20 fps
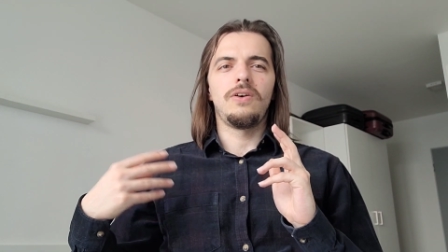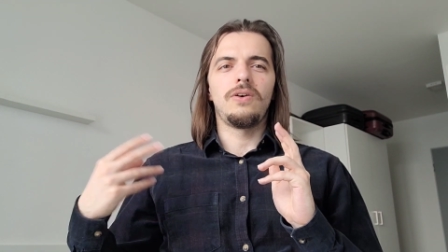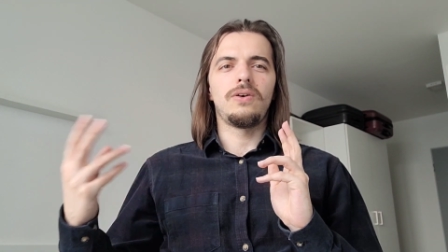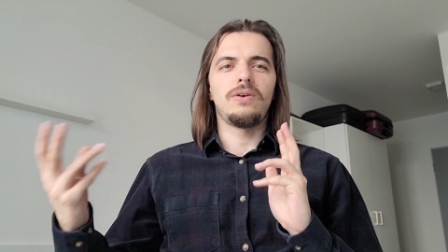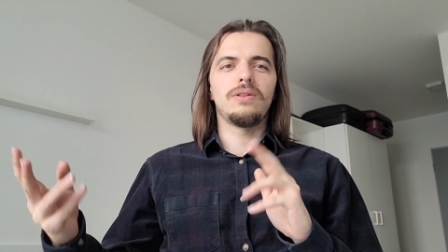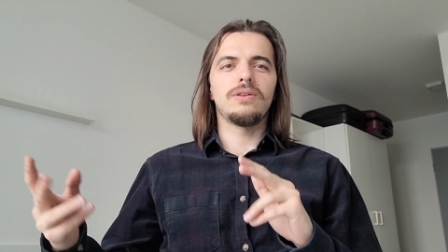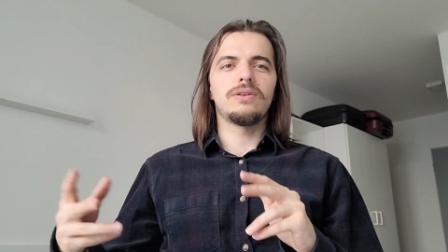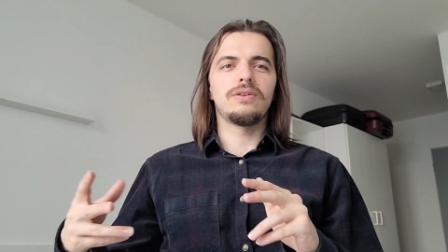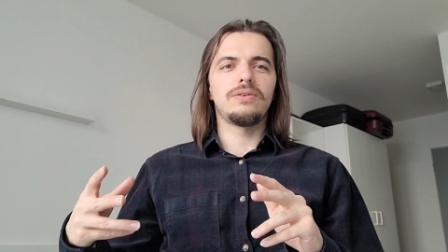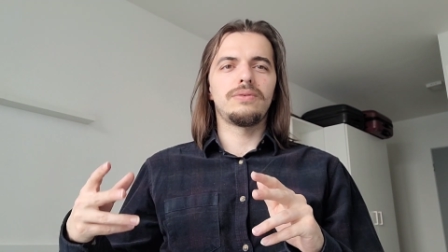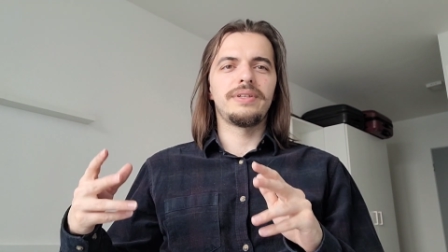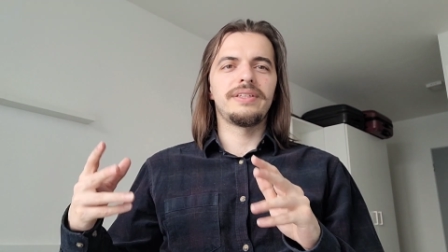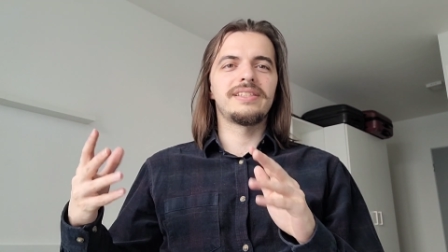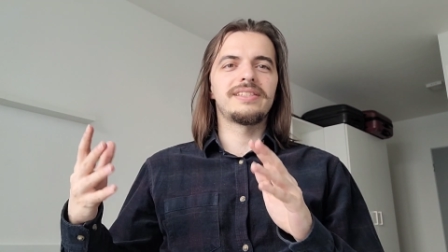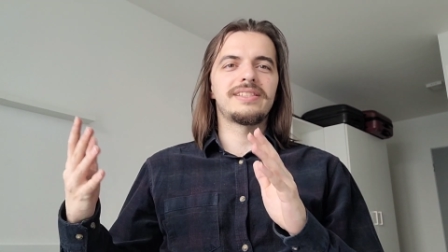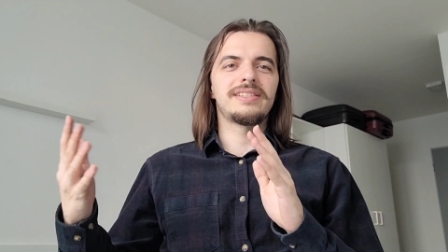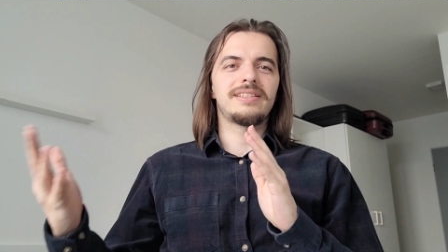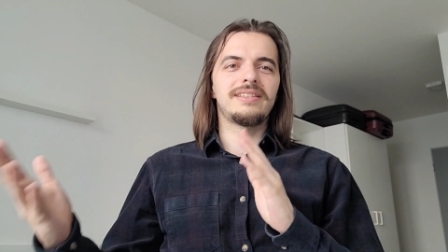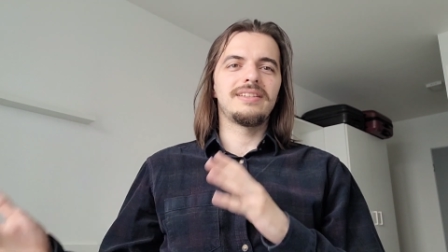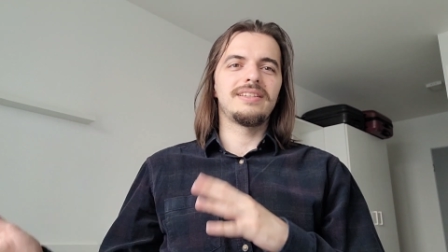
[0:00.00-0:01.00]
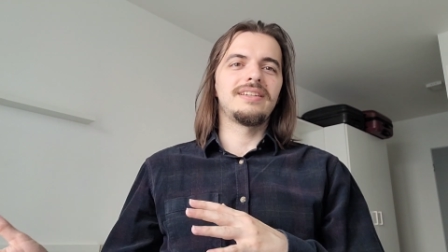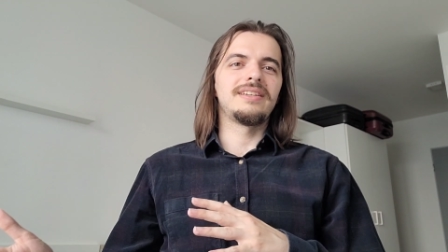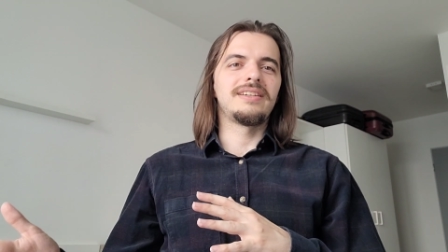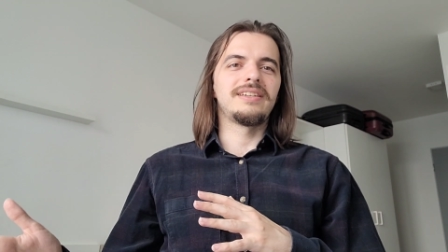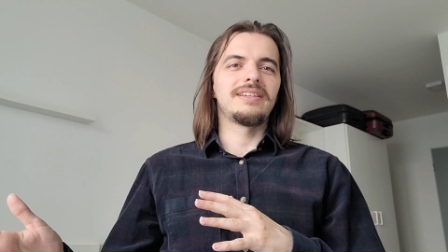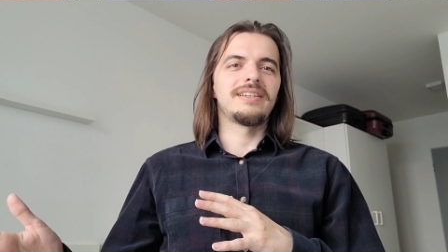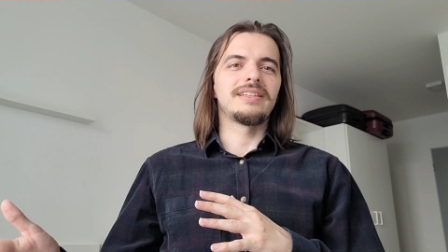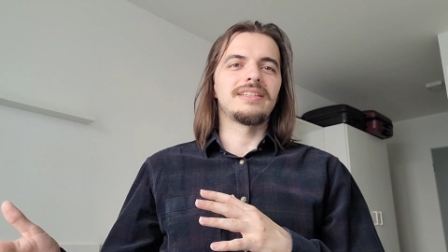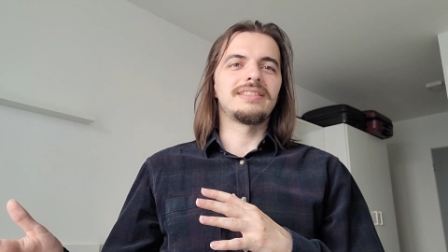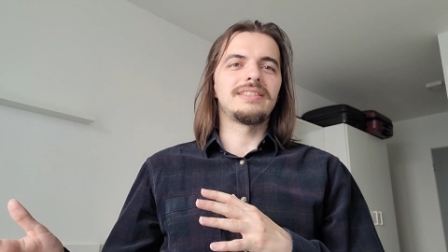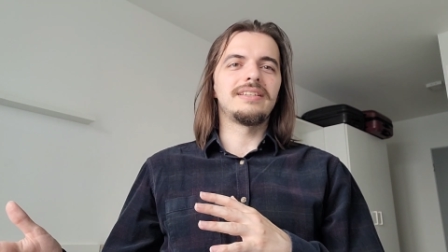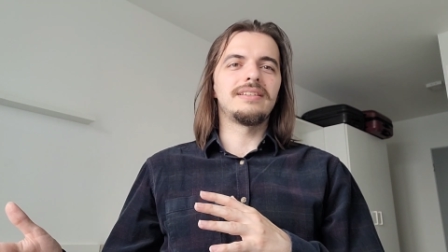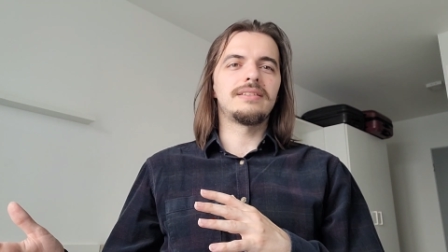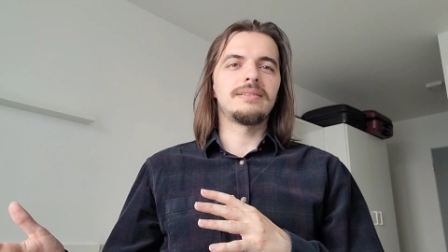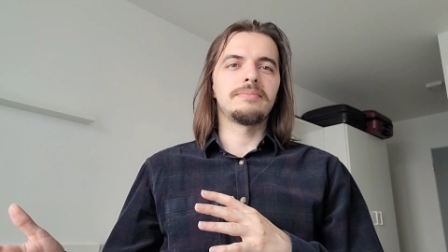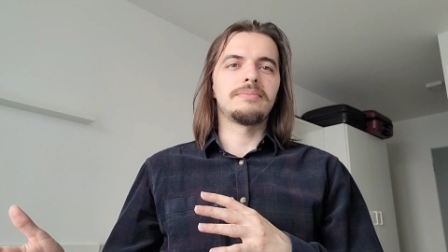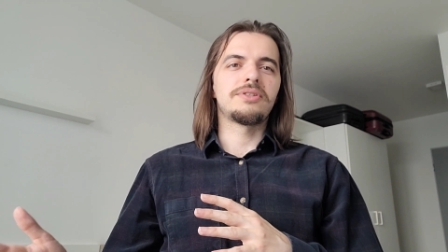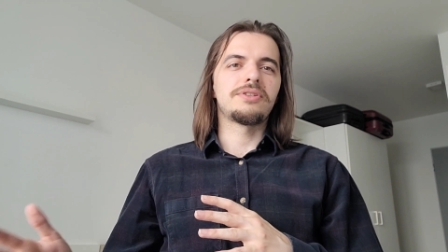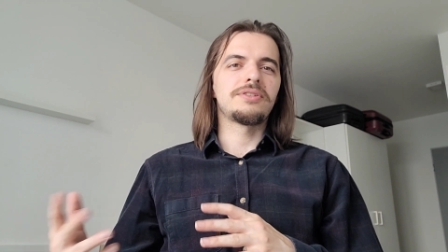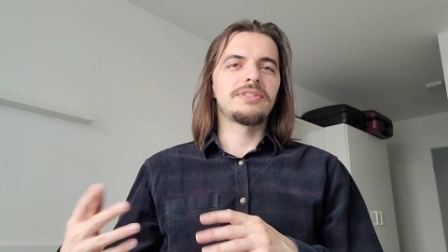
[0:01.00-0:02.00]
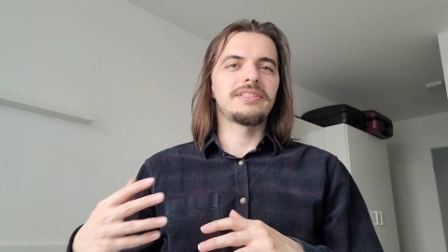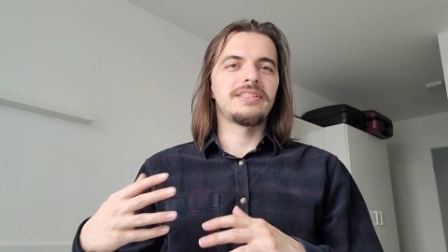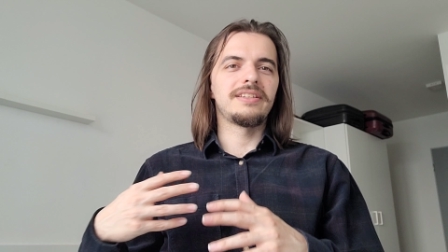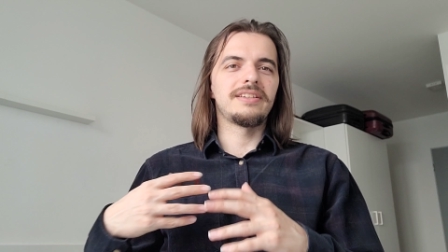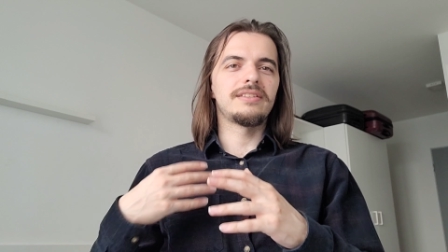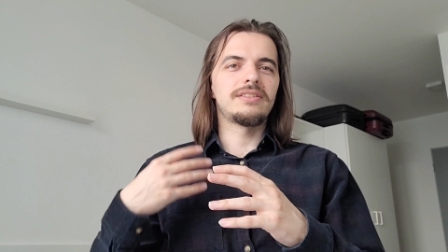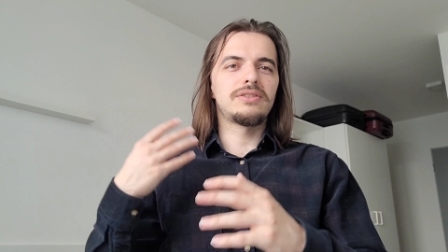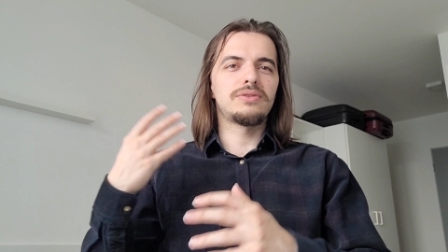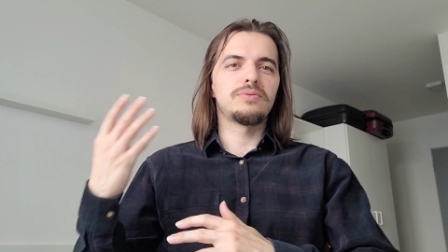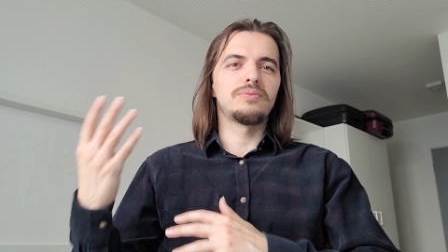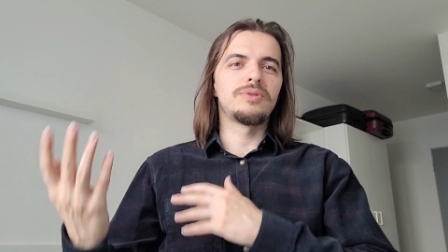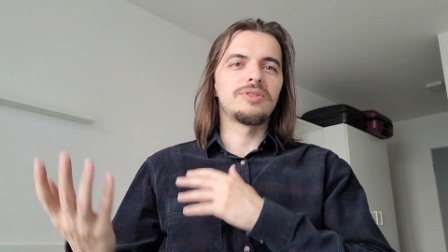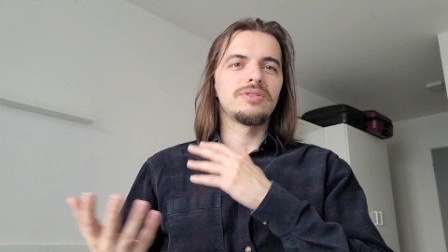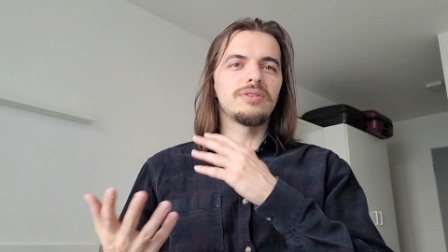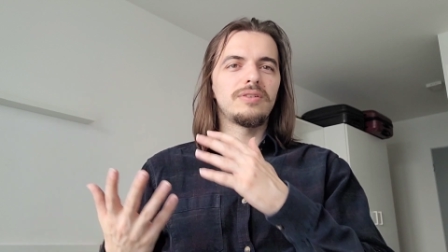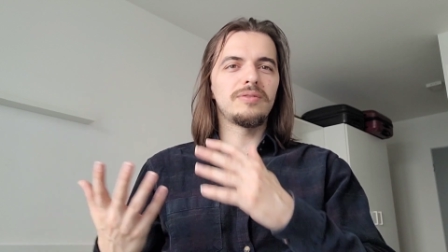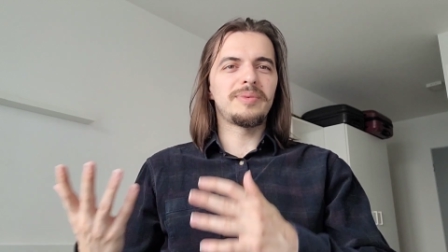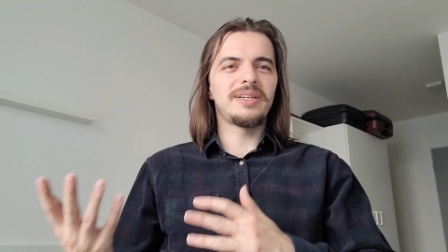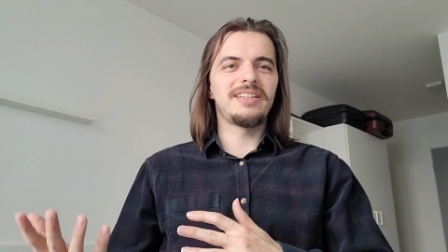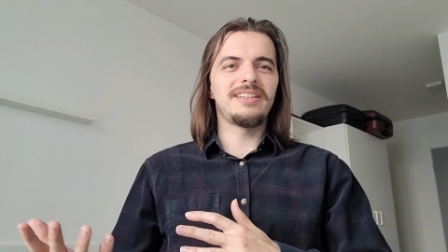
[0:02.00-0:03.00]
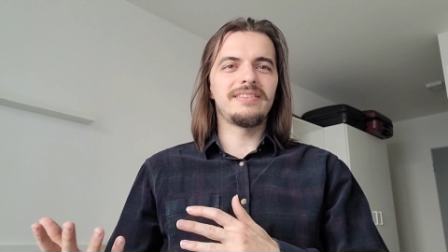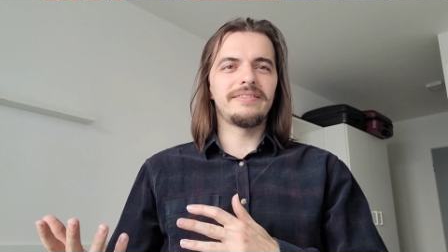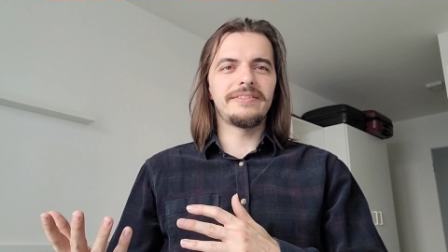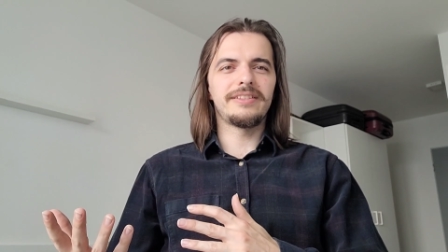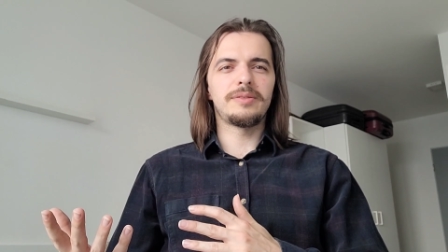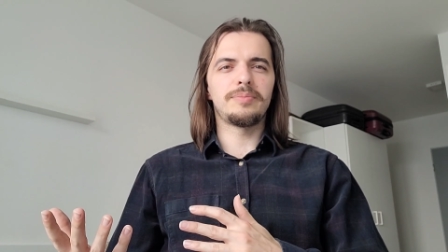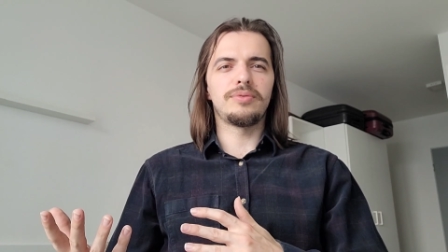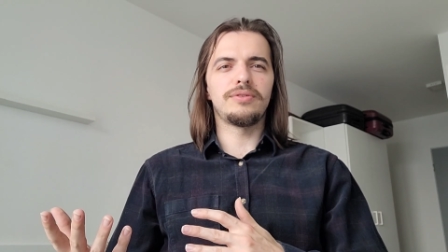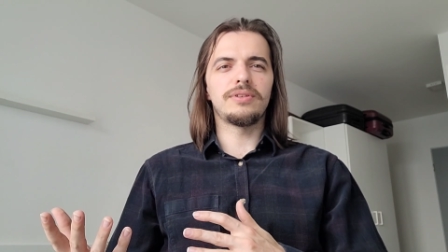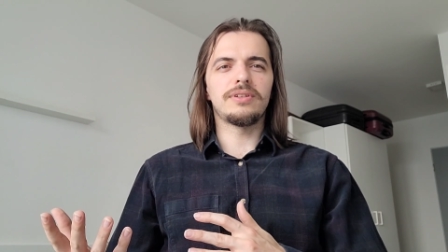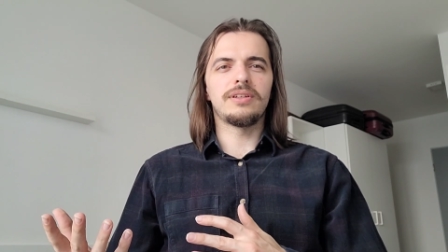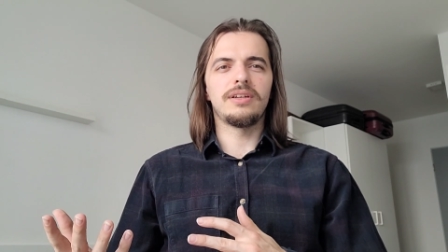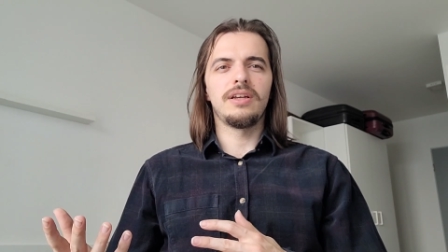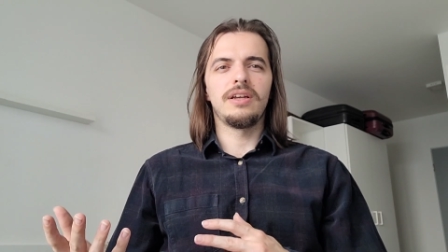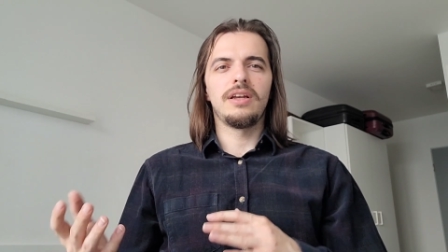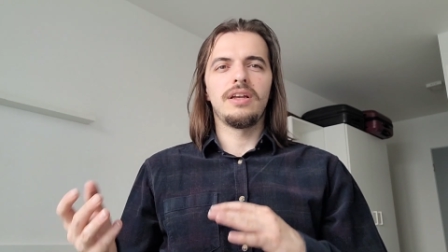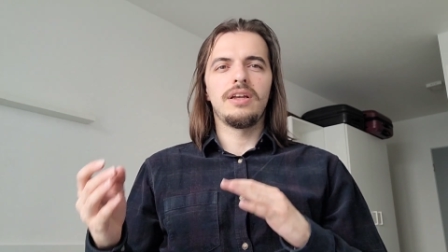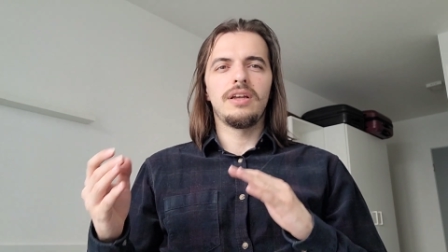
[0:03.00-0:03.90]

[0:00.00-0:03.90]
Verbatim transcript: Algo is uh, sent to Mars gets resolved by the end of this book,